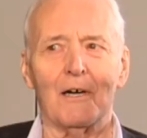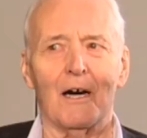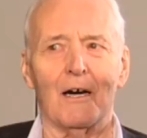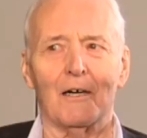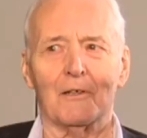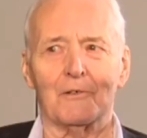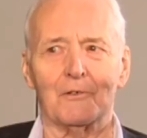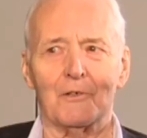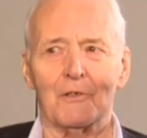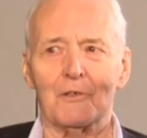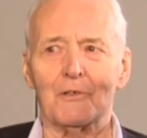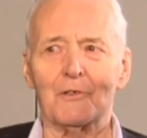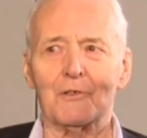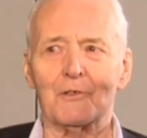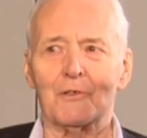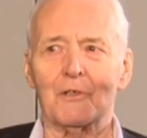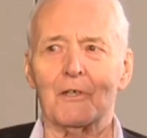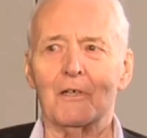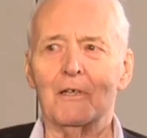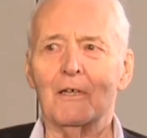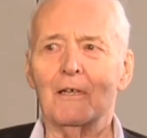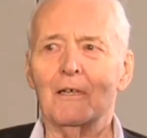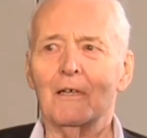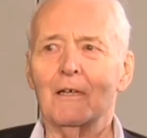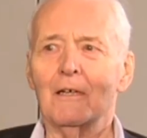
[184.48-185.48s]
artist.
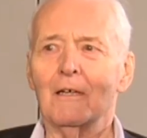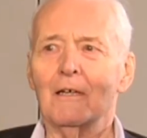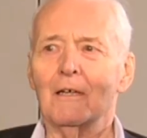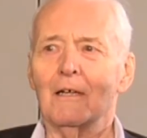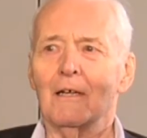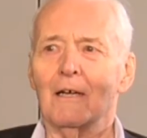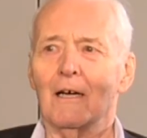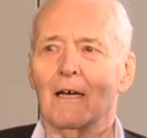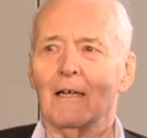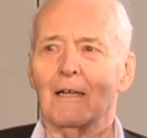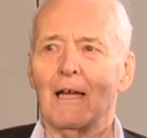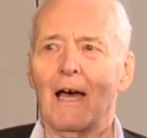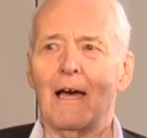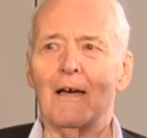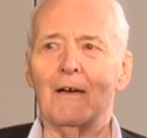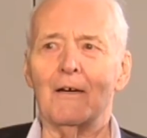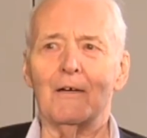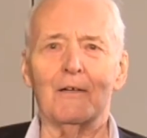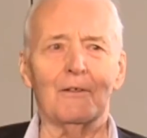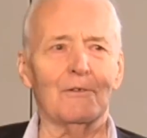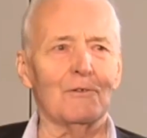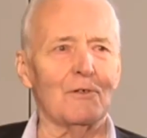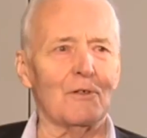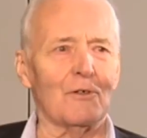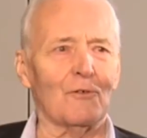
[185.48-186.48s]
And I
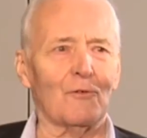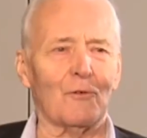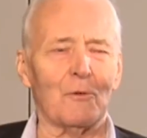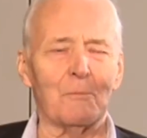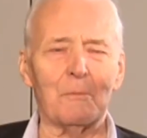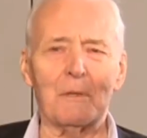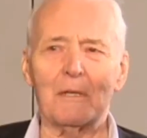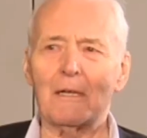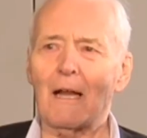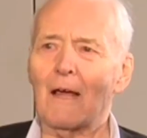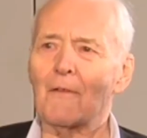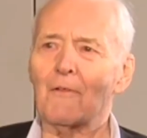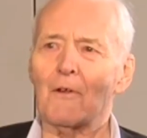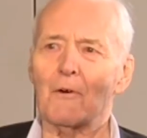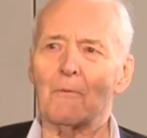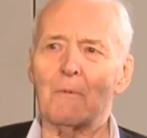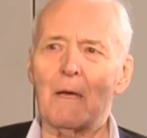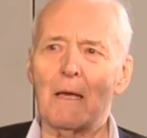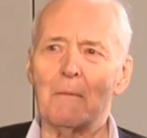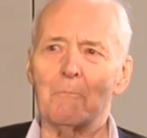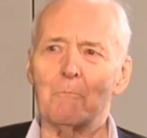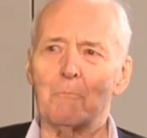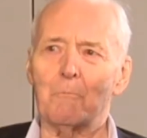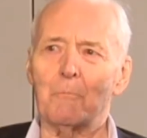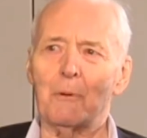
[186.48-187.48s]
heard this from another
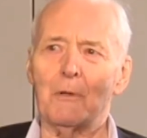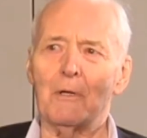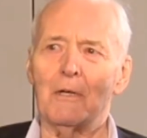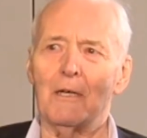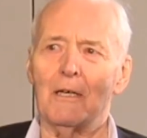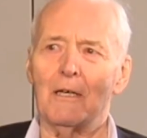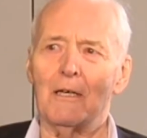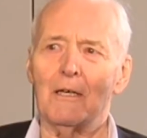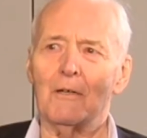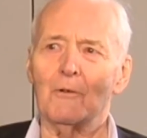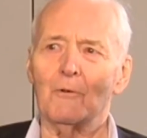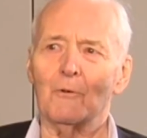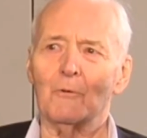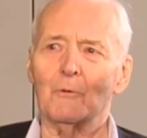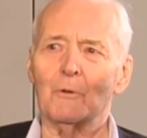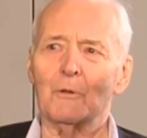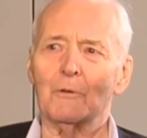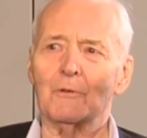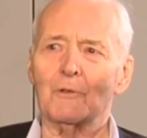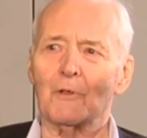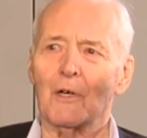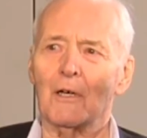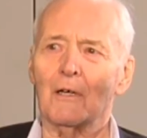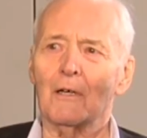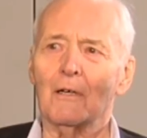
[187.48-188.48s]
MP
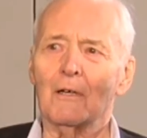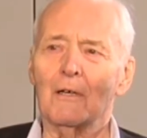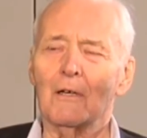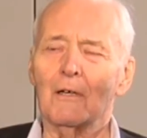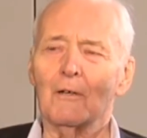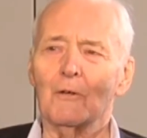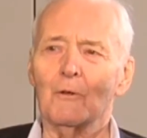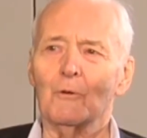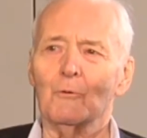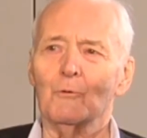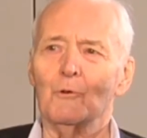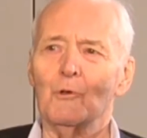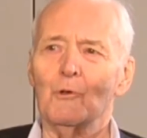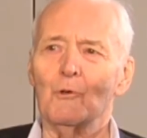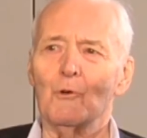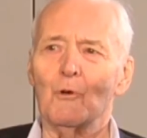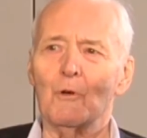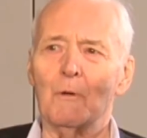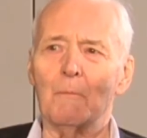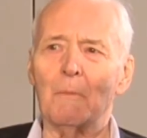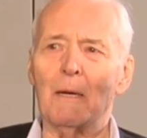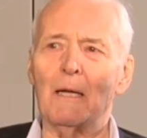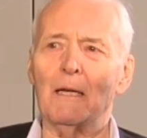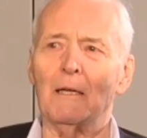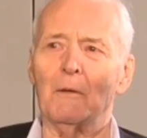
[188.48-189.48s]
who knew
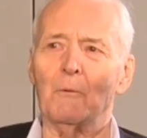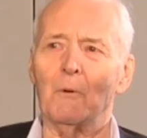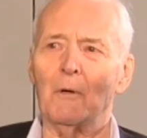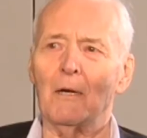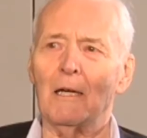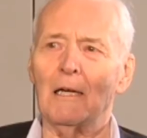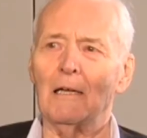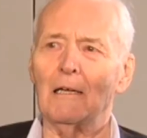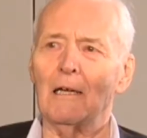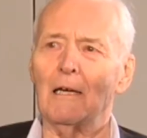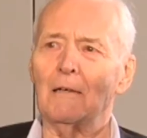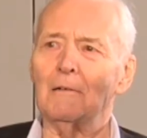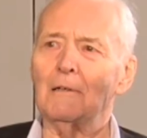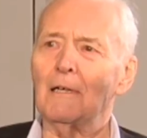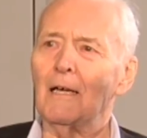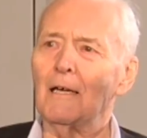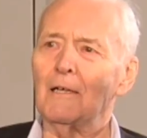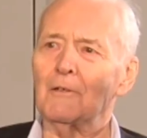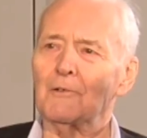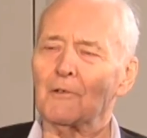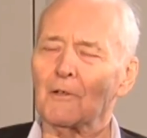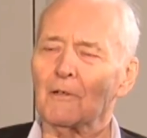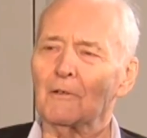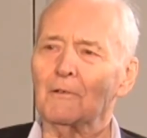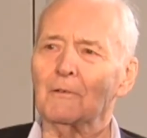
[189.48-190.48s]
him anyway
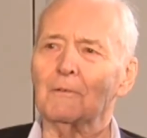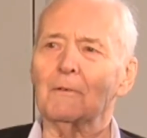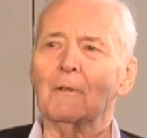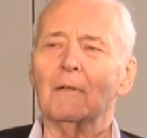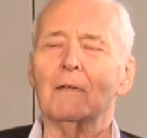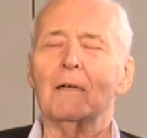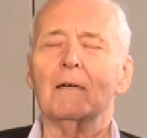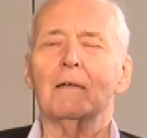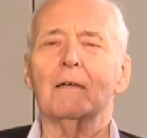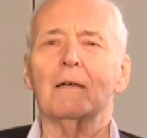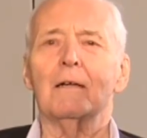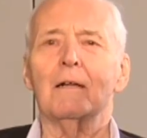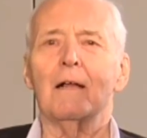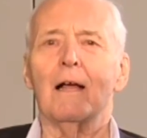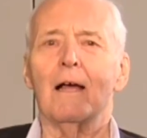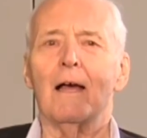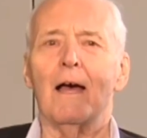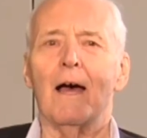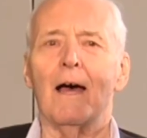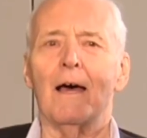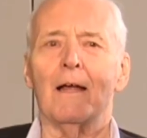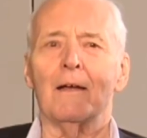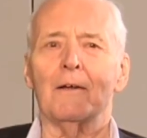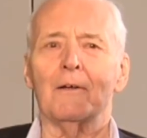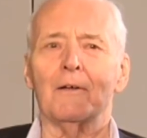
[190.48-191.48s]
later.
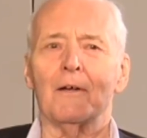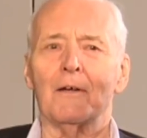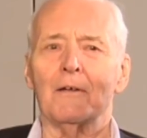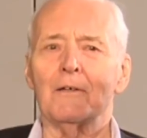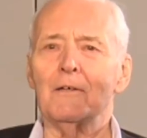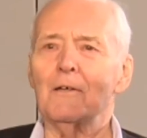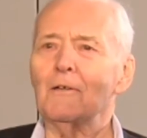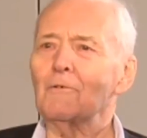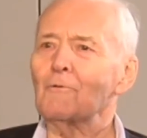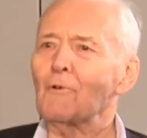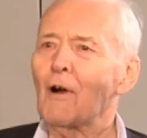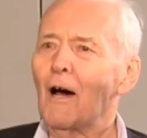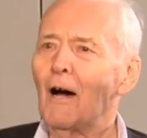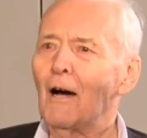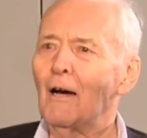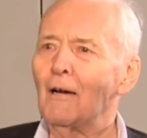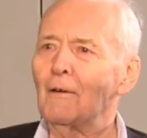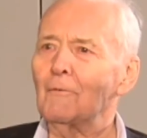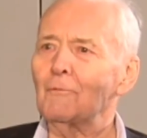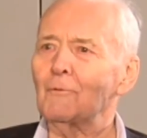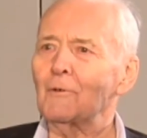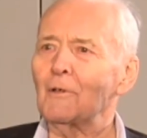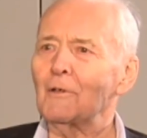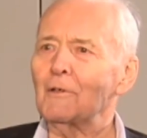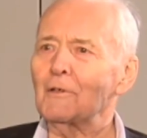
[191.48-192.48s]
And he
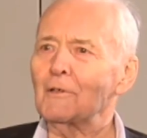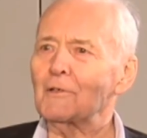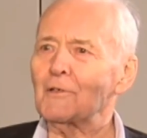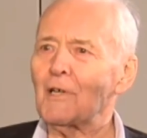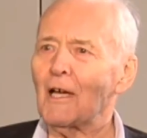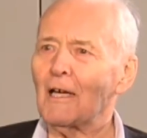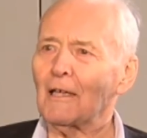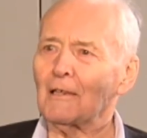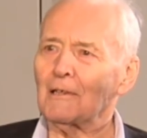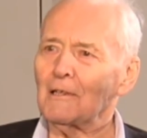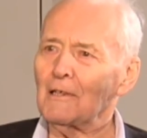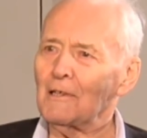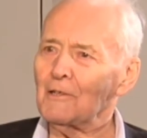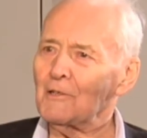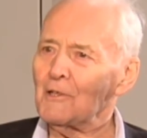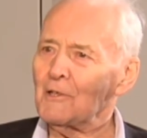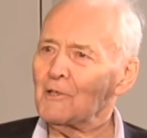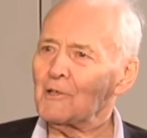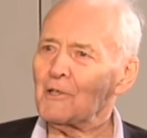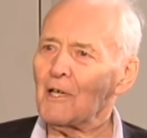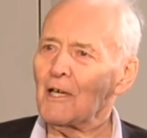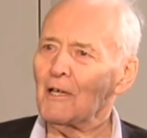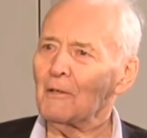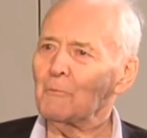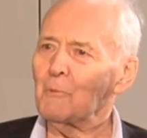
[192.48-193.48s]
arrived, and exactly as he
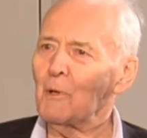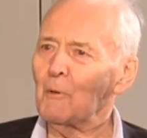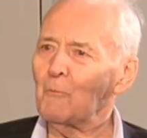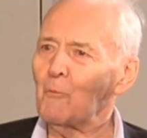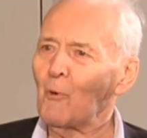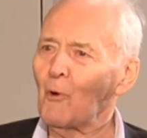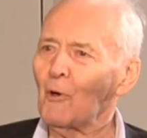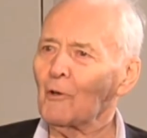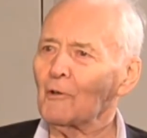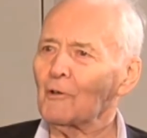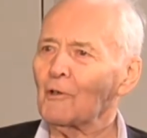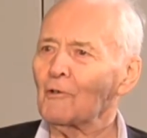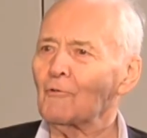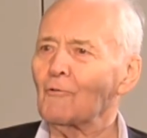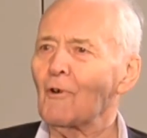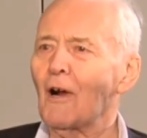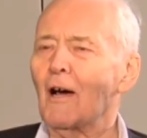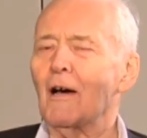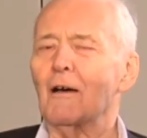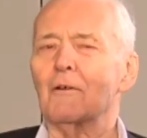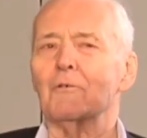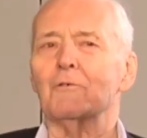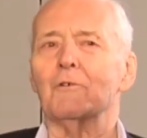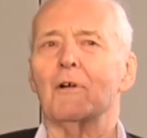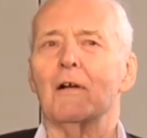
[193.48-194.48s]
said, we wandered
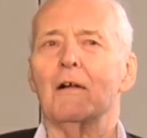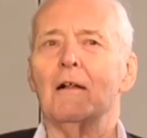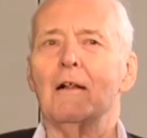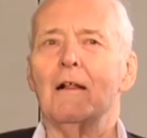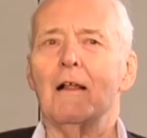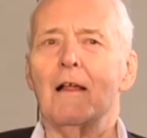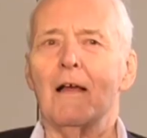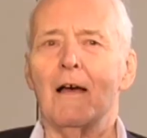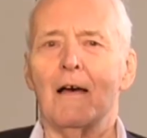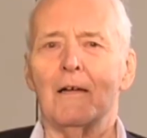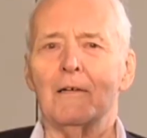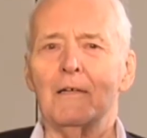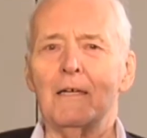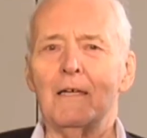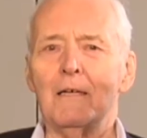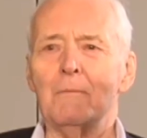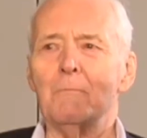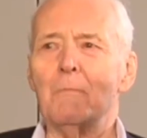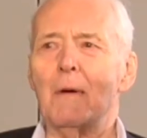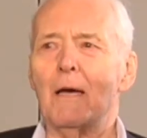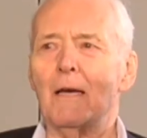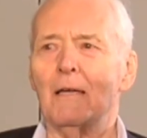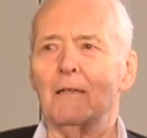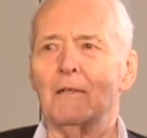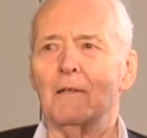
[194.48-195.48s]
round. And he
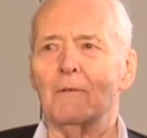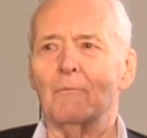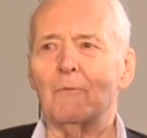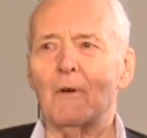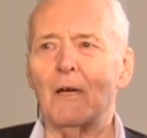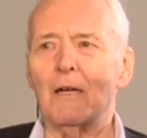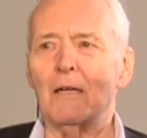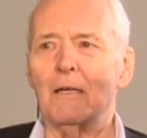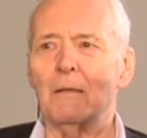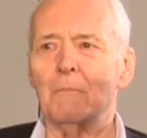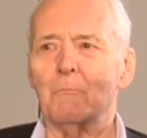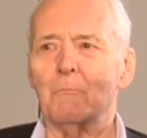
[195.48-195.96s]
made the very